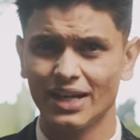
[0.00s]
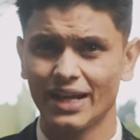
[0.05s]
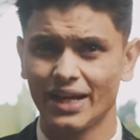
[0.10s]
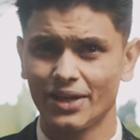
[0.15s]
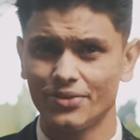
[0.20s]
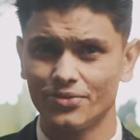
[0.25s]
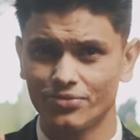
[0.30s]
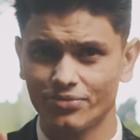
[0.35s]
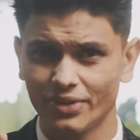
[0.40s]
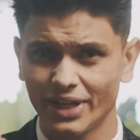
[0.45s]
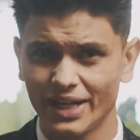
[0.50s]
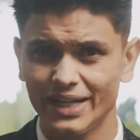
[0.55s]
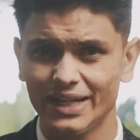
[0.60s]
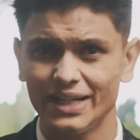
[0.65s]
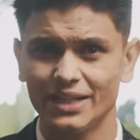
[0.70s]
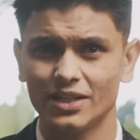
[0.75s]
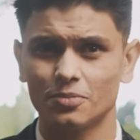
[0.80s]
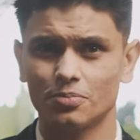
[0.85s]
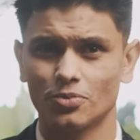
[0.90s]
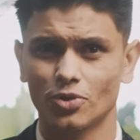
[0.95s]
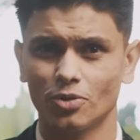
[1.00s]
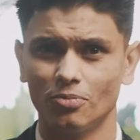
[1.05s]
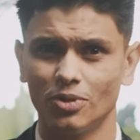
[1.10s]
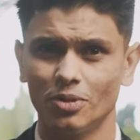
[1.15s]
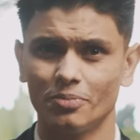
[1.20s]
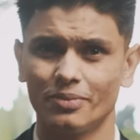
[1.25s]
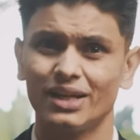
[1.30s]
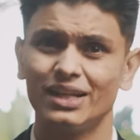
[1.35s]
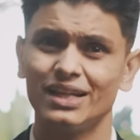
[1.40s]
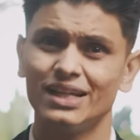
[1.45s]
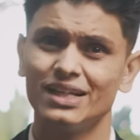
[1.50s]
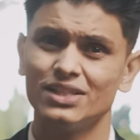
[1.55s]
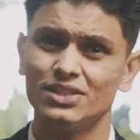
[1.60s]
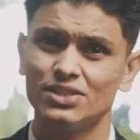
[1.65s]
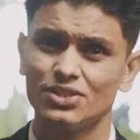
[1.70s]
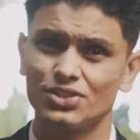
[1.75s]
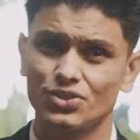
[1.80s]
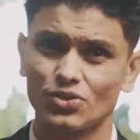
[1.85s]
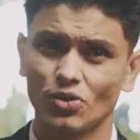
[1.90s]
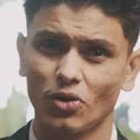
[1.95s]
and finding a problem and
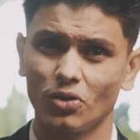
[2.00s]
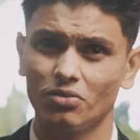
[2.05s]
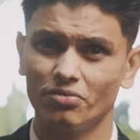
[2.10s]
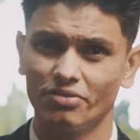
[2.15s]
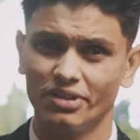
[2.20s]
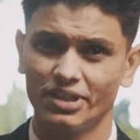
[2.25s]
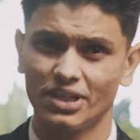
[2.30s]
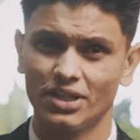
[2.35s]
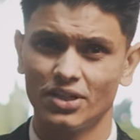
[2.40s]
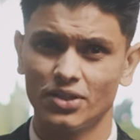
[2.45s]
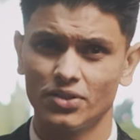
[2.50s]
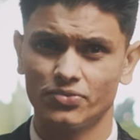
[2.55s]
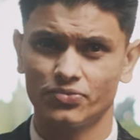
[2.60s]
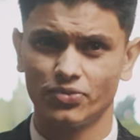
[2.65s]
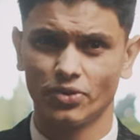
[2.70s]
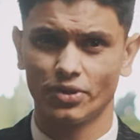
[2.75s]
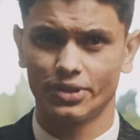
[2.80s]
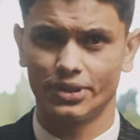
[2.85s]
solving for